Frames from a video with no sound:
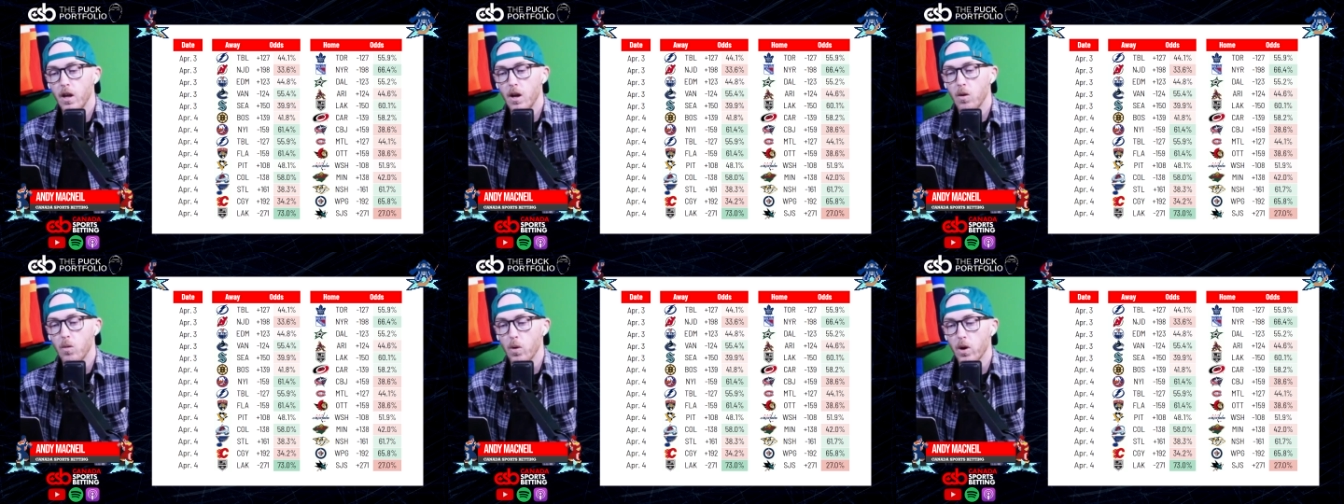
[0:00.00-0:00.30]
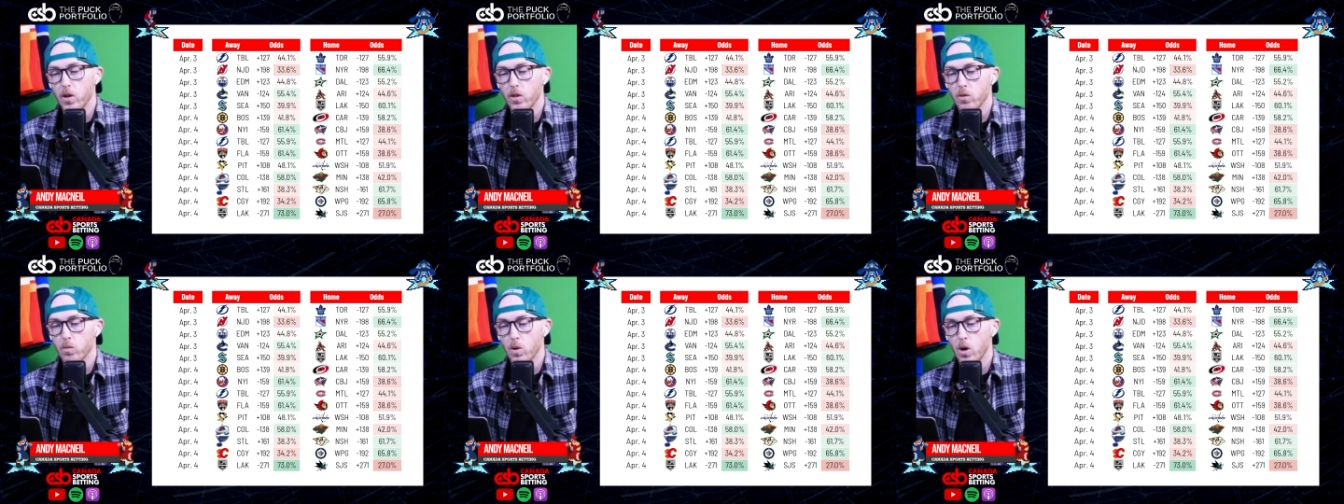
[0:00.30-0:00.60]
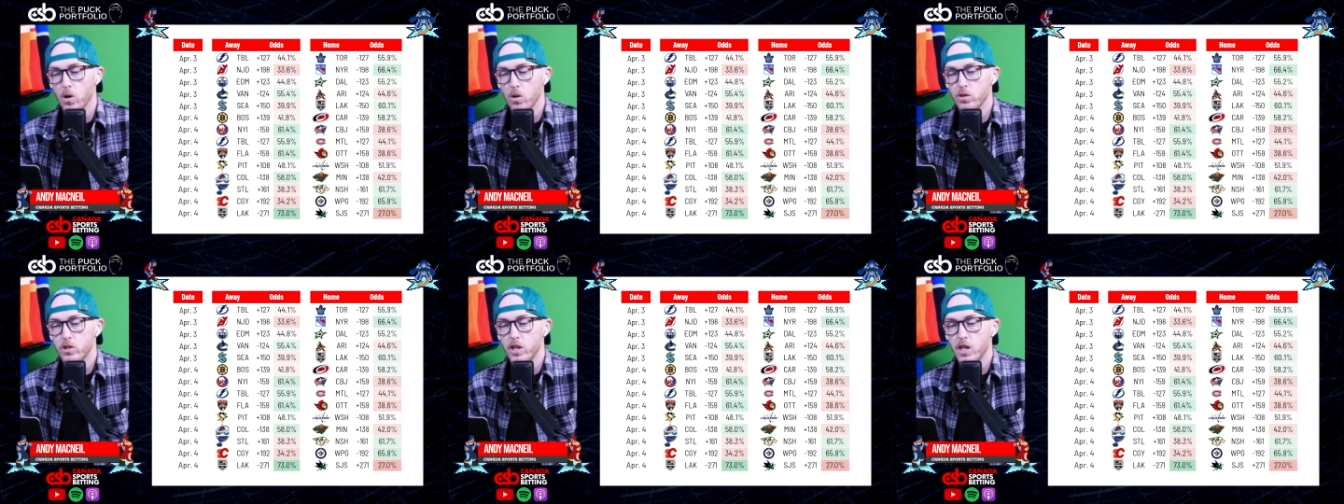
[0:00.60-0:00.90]
where the
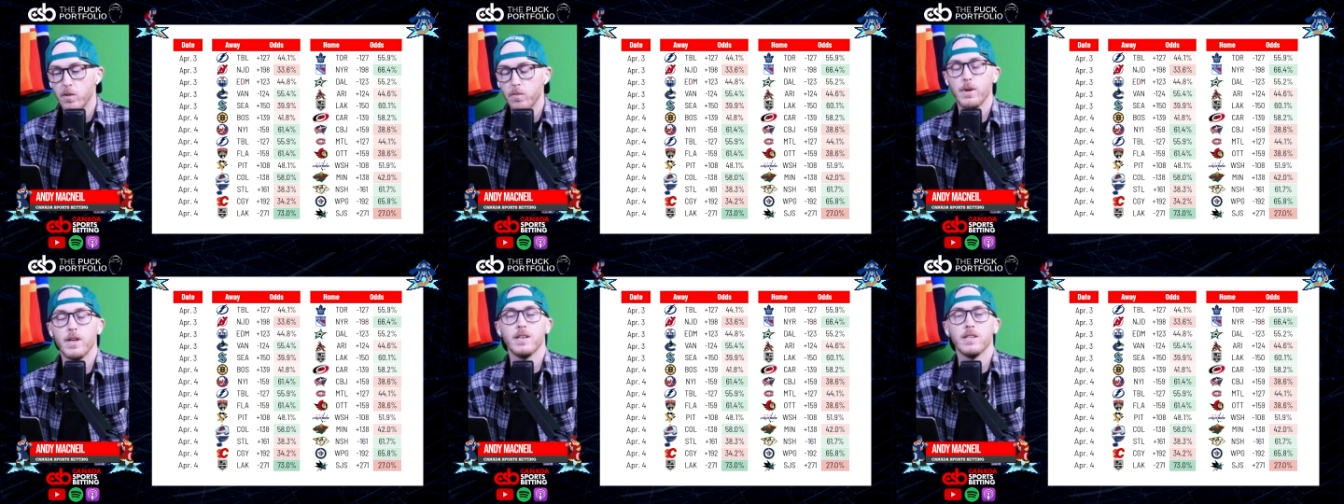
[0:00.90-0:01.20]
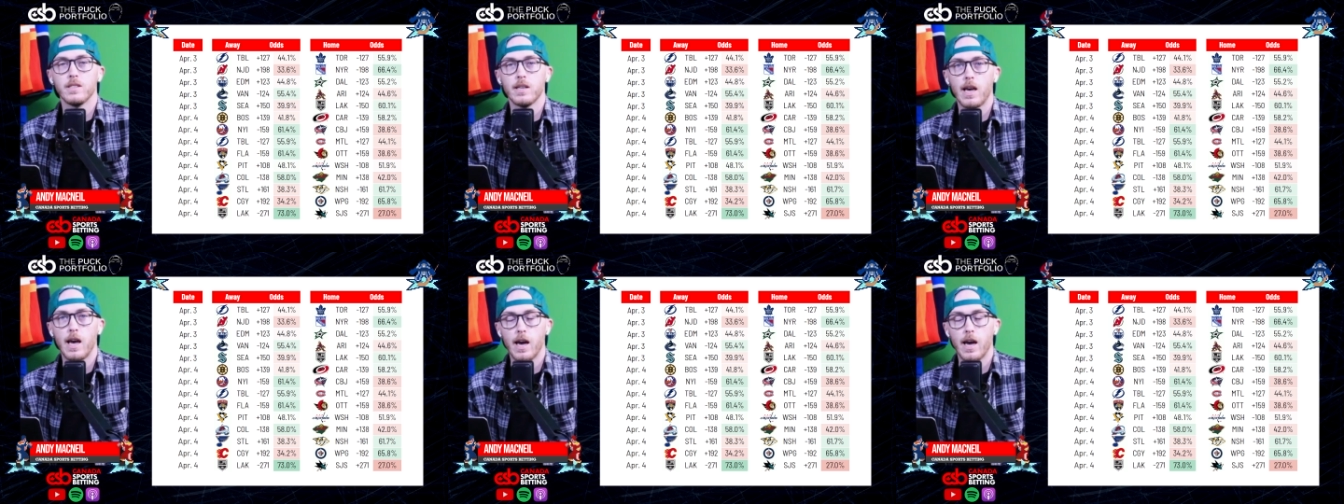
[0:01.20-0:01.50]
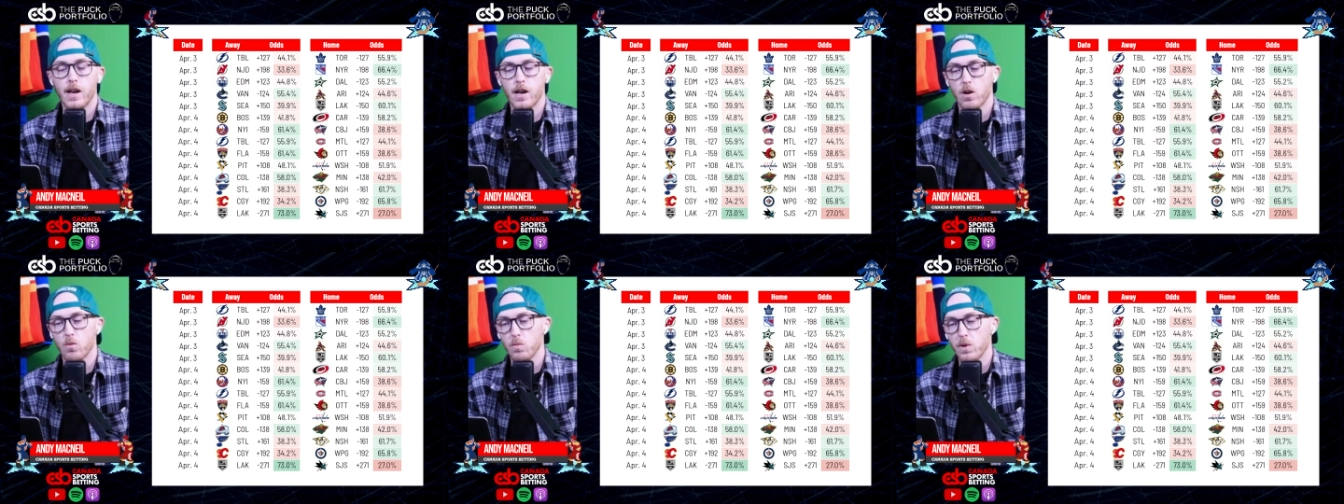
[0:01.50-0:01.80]
road team is
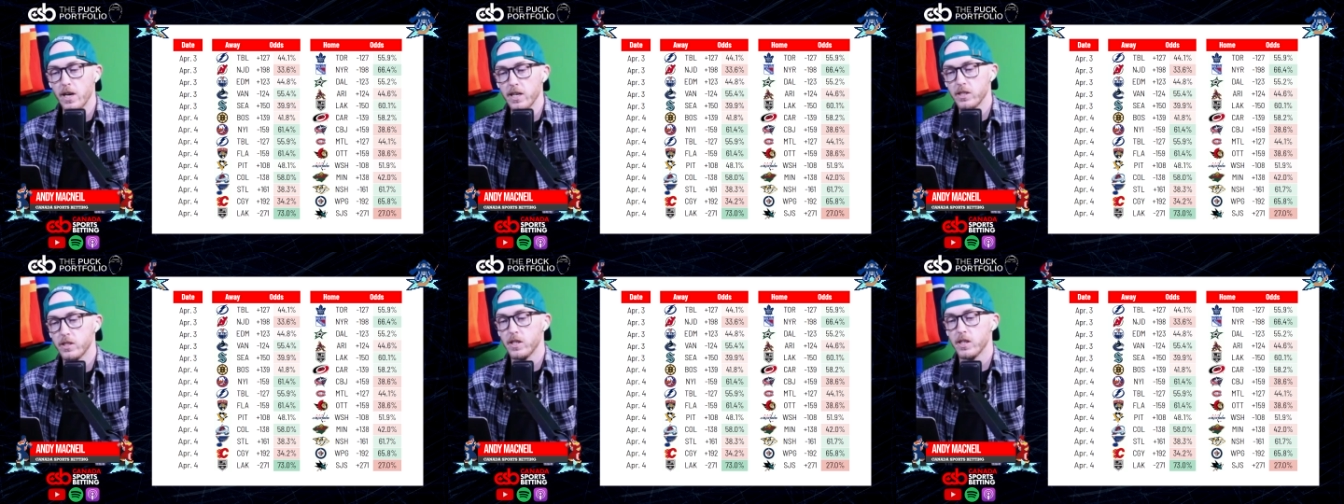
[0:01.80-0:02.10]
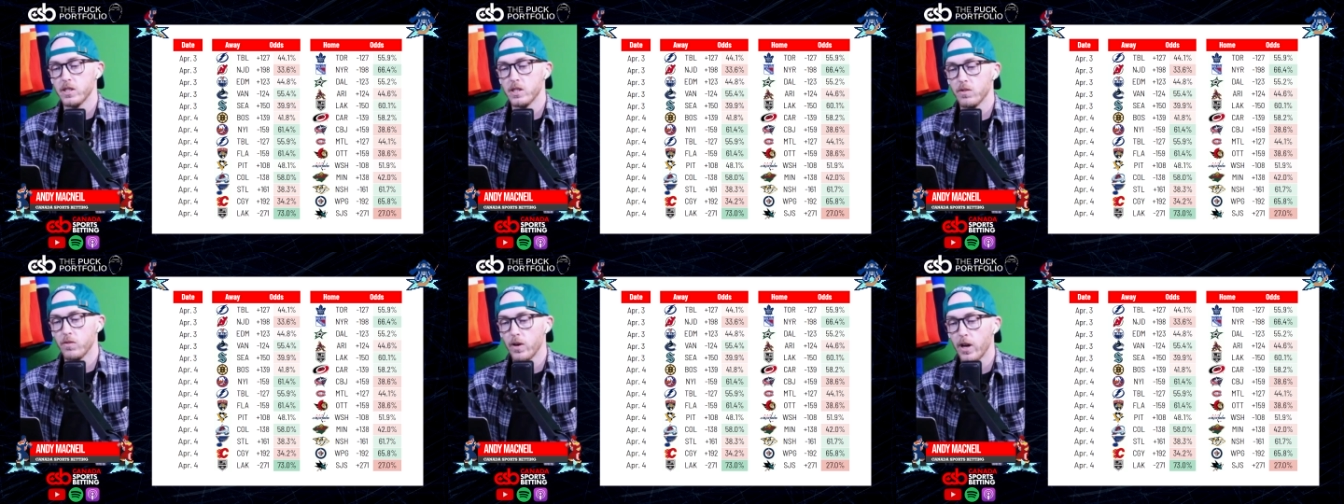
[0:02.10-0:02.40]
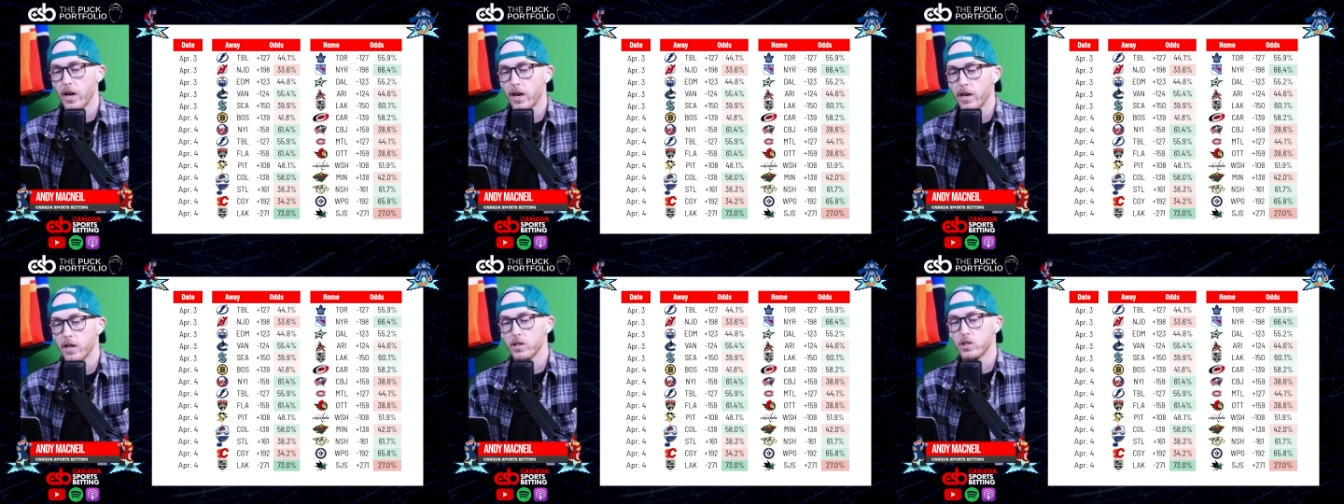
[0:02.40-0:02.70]
at a rest
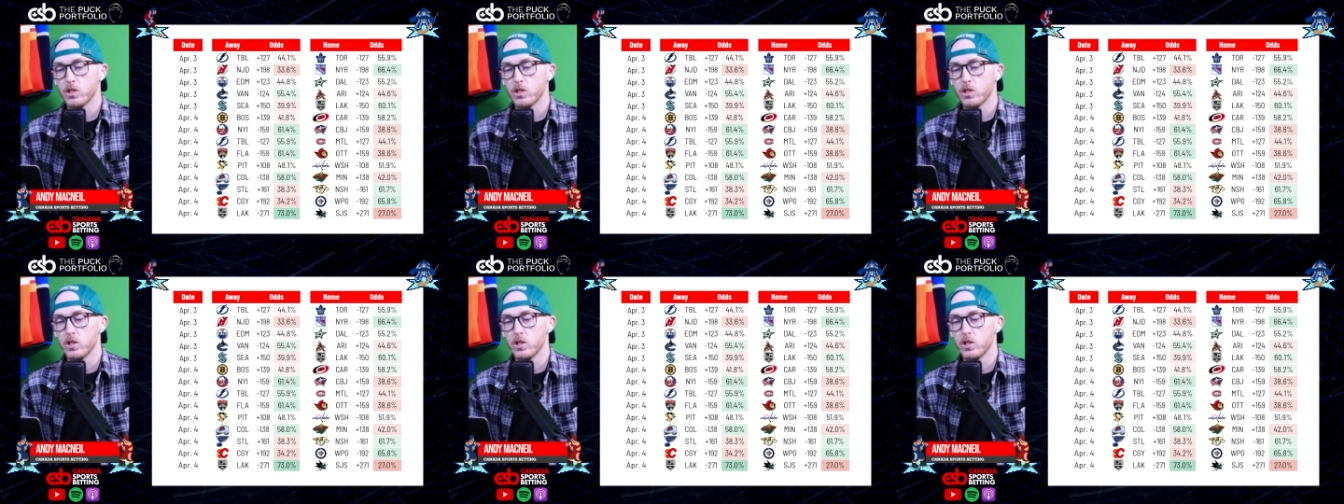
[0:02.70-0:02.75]
disadvantage.